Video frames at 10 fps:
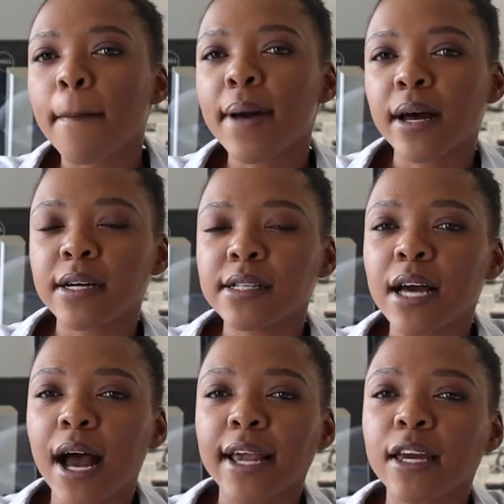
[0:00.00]
But
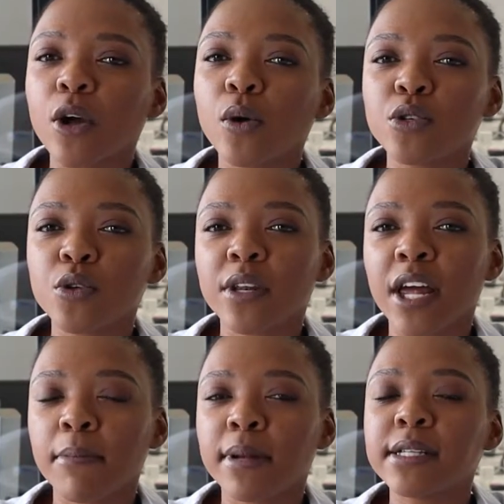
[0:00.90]
I can also
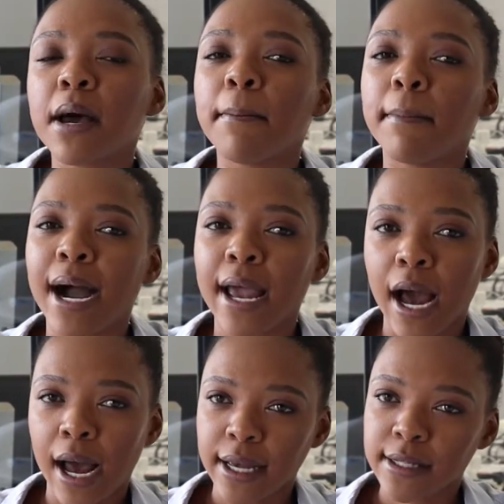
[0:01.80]
name it my
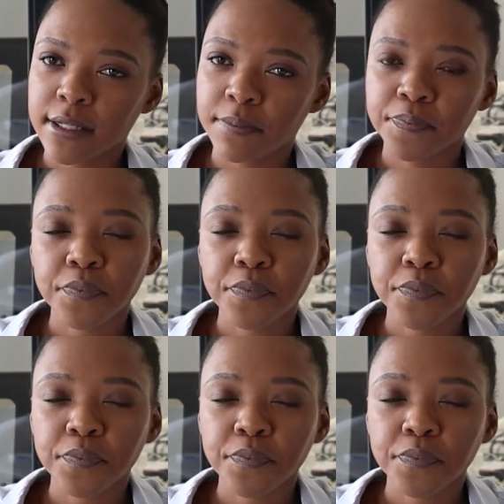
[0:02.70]
height.